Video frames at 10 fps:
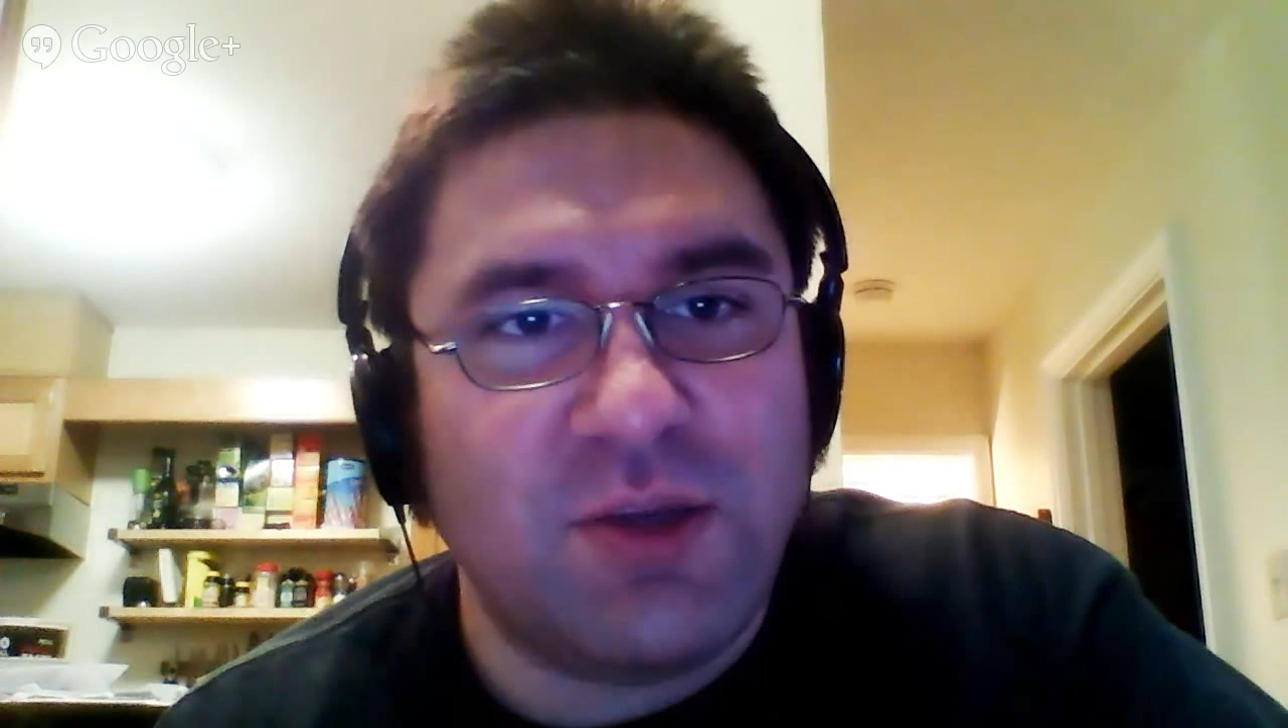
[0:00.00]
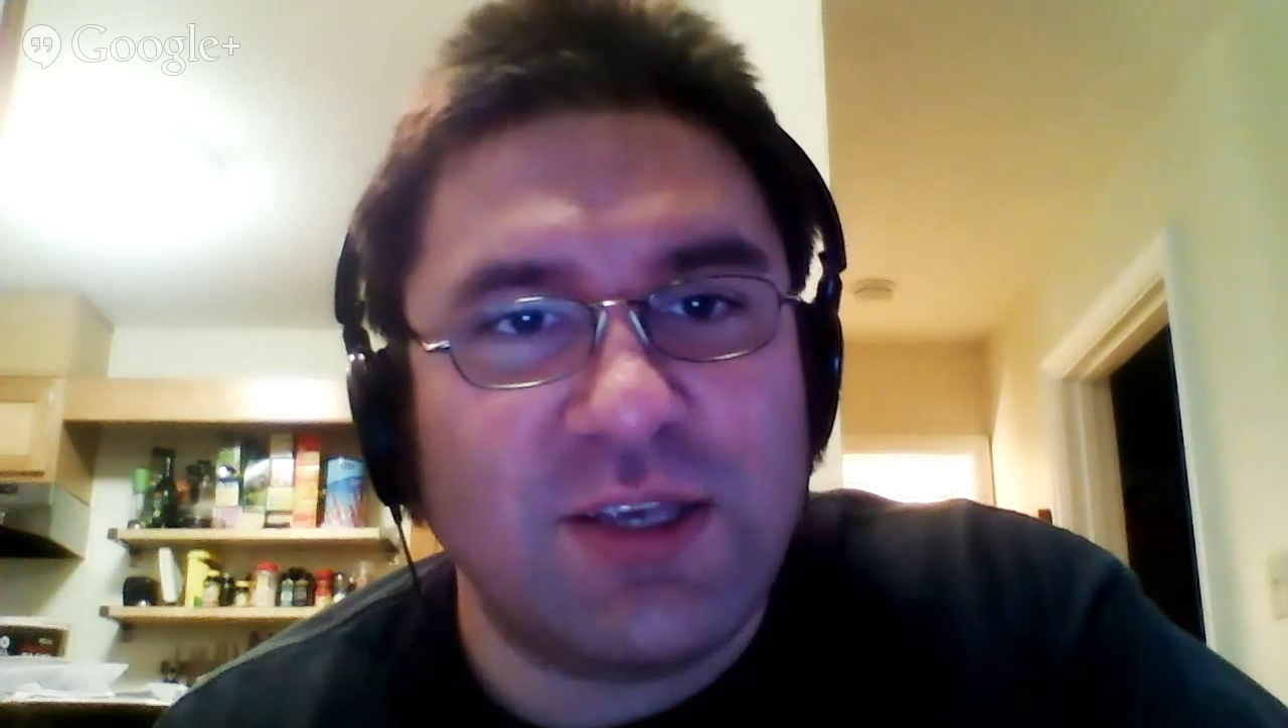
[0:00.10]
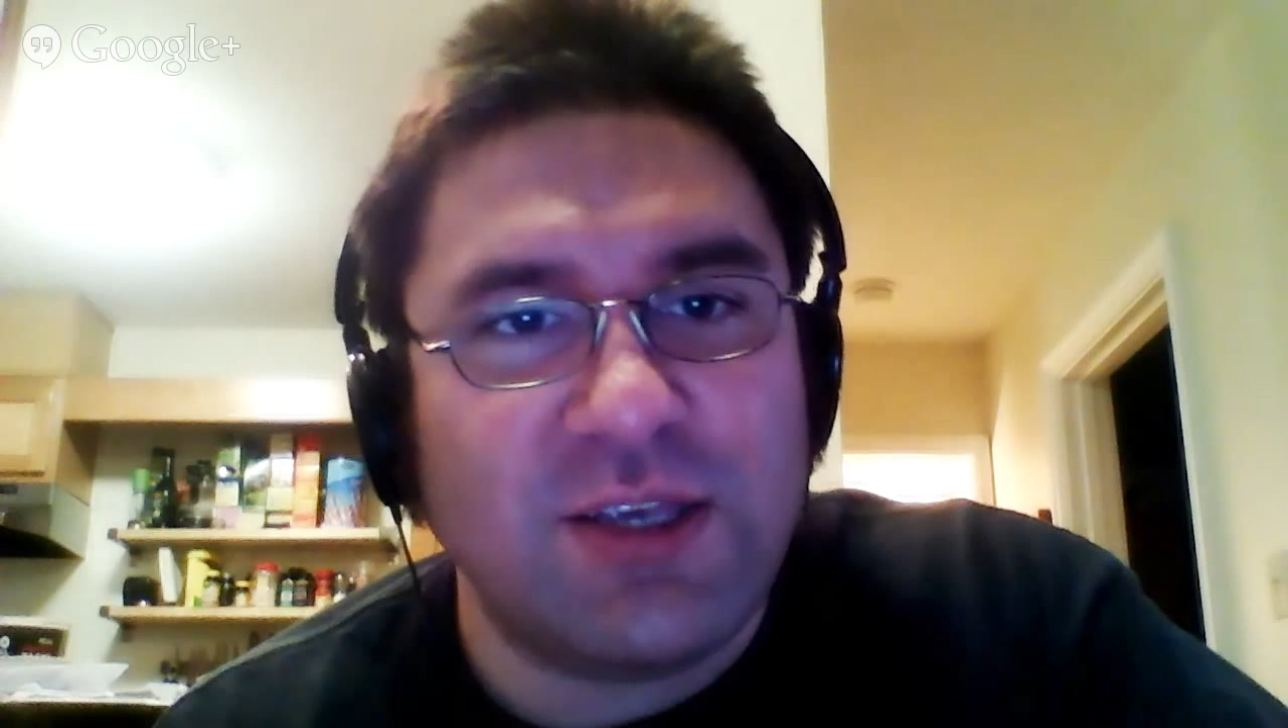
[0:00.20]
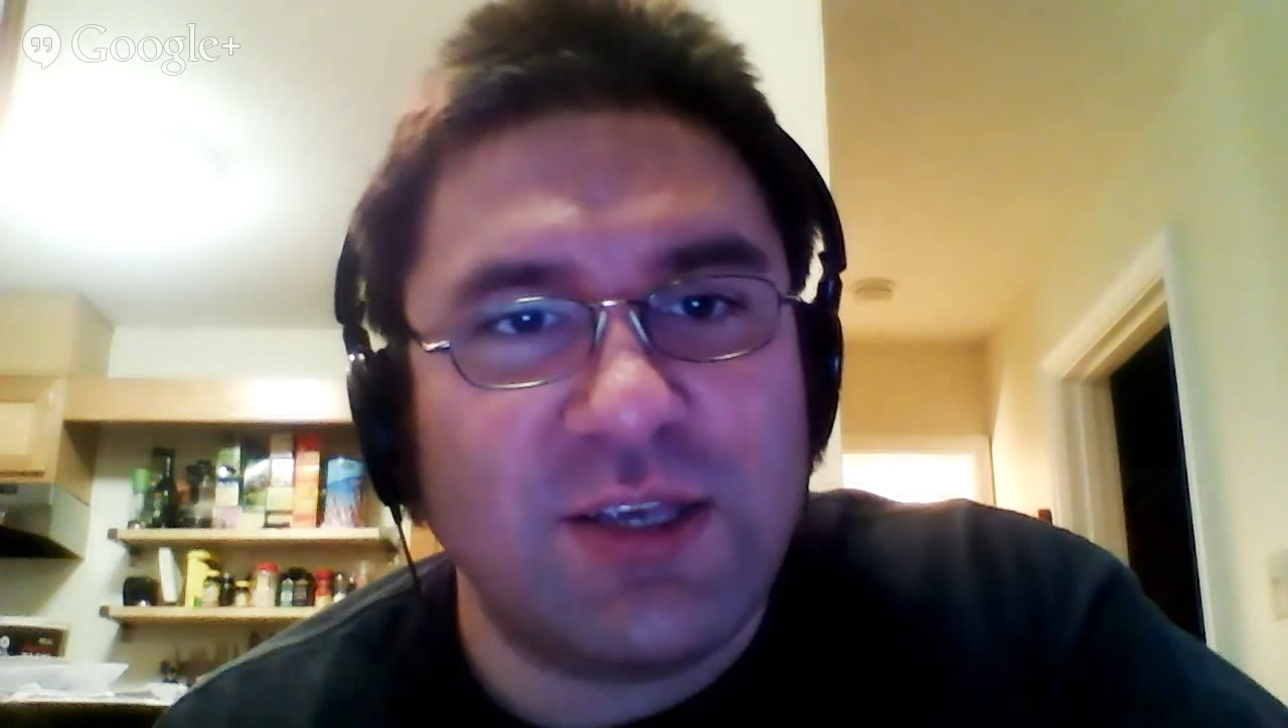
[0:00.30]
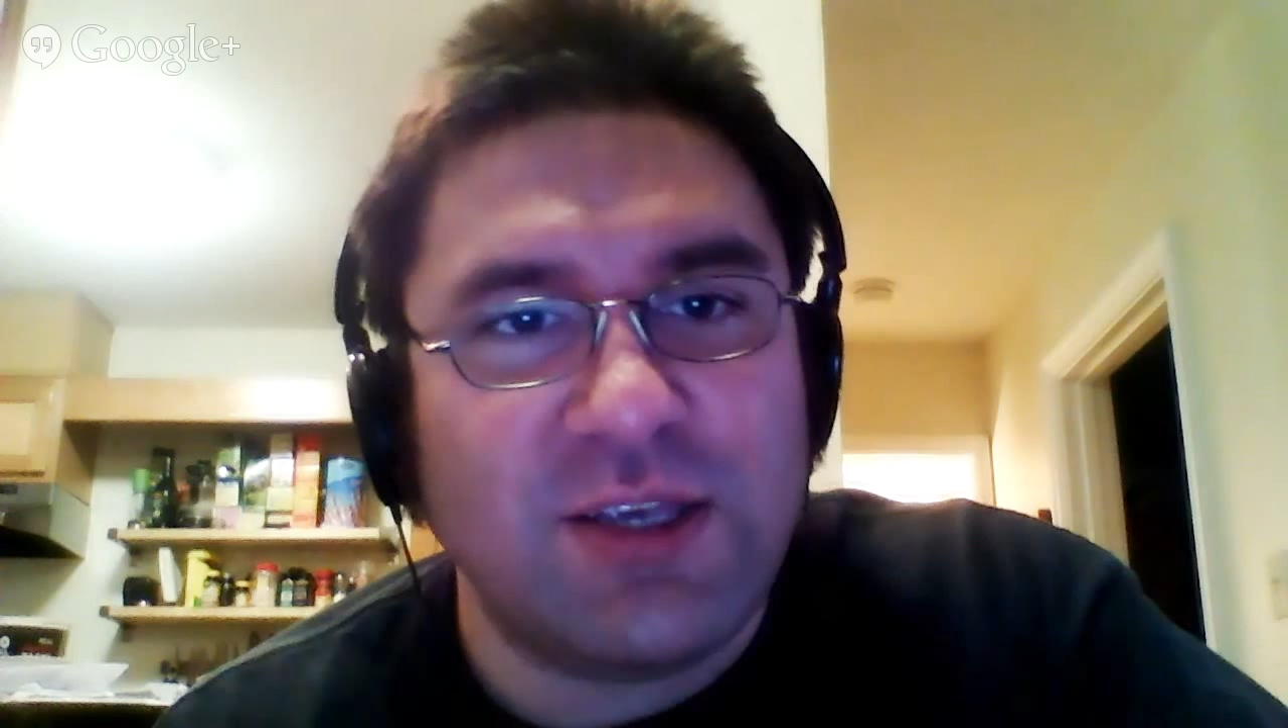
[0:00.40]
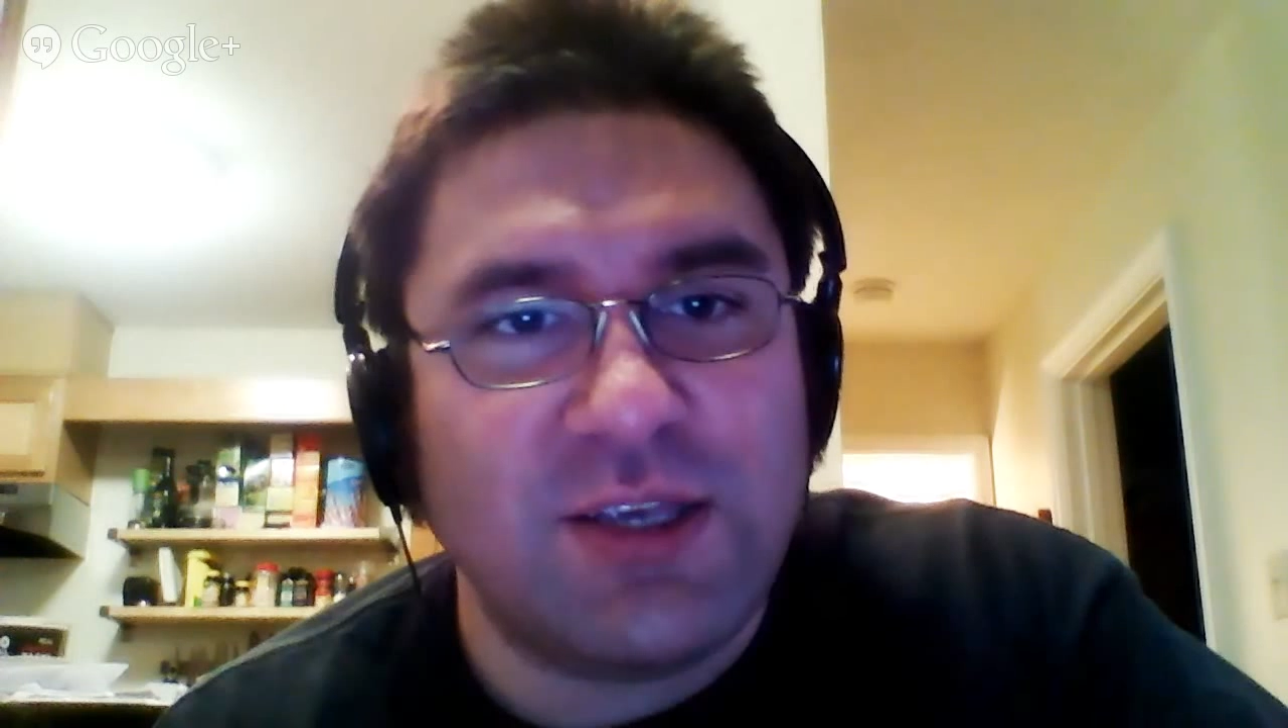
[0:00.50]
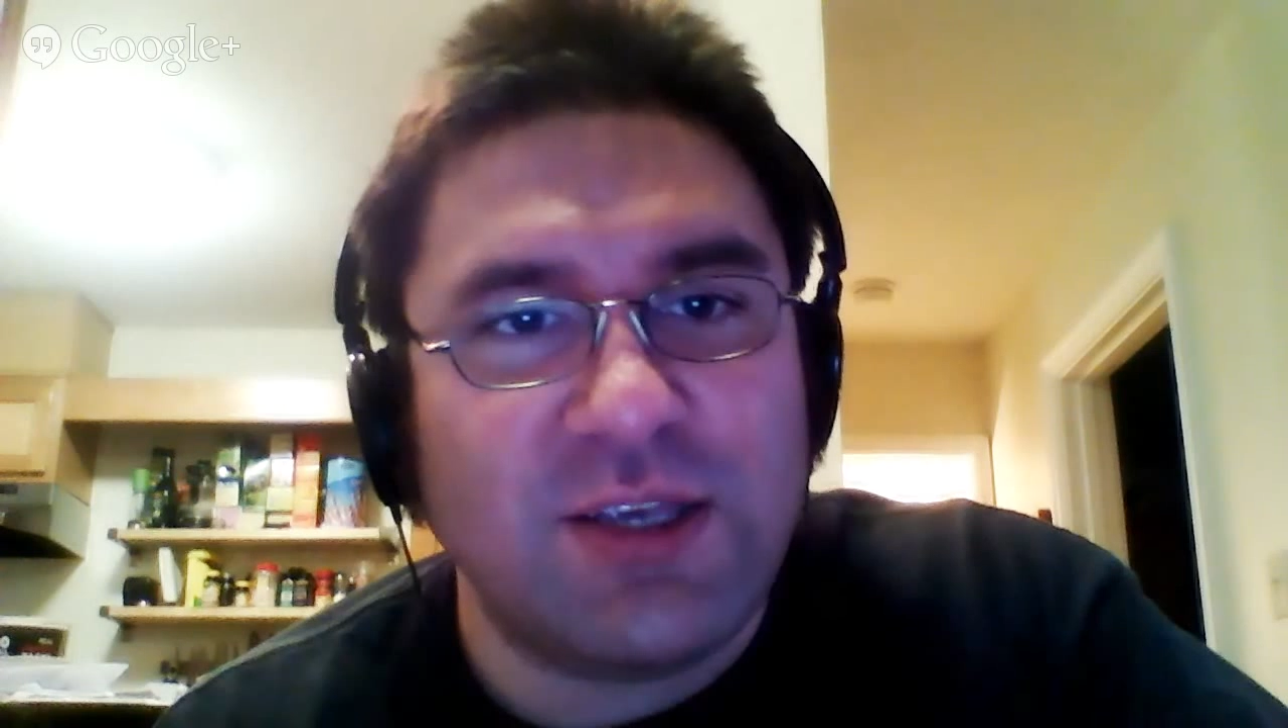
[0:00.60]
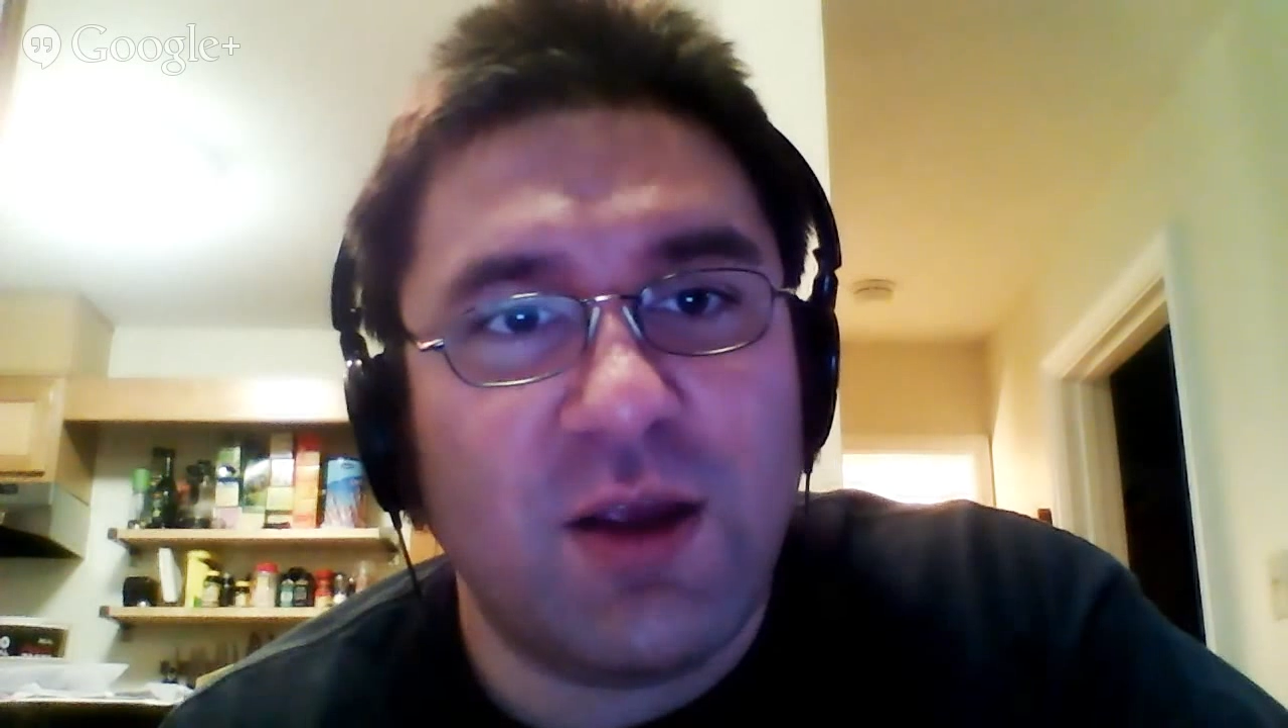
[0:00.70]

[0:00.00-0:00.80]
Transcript: so far.